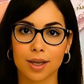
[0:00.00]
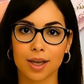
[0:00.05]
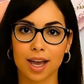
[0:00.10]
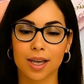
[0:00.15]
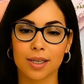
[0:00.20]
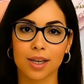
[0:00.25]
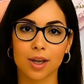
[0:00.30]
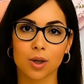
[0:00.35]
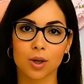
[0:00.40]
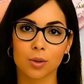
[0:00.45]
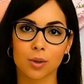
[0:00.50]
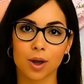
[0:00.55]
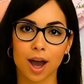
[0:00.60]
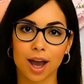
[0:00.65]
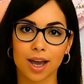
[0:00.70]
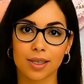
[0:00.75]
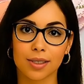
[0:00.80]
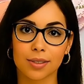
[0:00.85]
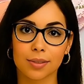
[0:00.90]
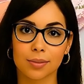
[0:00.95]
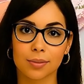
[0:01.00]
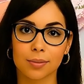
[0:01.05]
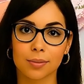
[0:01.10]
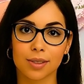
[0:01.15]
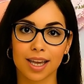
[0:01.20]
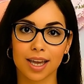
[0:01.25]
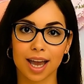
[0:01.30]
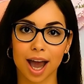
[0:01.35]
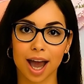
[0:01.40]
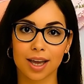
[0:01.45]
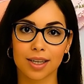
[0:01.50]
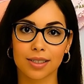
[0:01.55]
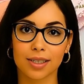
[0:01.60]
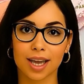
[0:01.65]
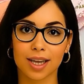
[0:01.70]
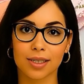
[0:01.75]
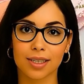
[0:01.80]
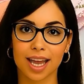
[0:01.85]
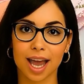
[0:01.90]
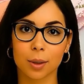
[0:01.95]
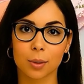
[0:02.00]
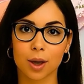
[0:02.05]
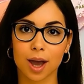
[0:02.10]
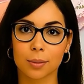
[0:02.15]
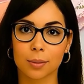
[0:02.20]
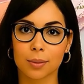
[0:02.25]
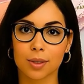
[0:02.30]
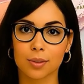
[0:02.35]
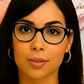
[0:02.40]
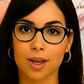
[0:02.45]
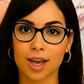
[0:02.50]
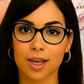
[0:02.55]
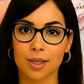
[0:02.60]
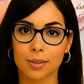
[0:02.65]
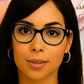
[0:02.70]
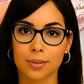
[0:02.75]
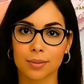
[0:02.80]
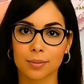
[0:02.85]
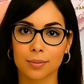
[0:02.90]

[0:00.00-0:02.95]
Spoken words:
In the Quran, God tests Abraham's faith